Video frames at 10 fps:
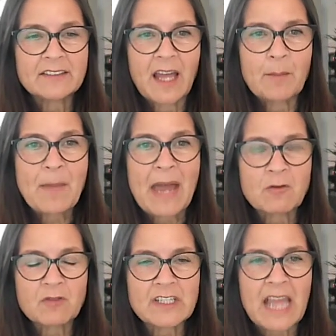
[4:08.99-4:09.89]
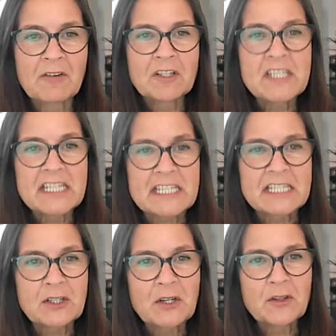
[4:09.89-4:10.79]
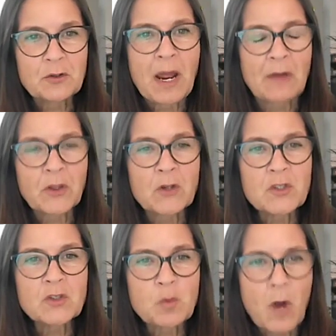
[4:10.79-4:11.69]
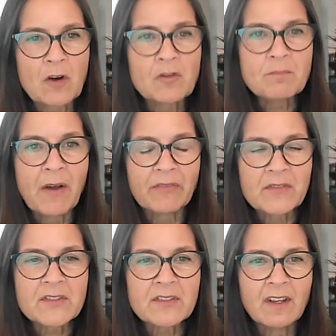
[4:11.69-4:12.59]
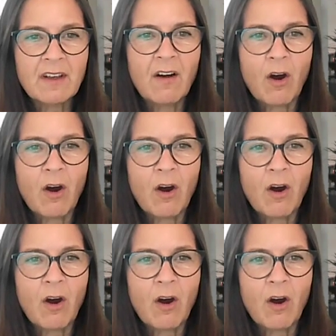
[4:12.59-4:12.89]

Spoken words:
amount guaranteed throughout those 12 months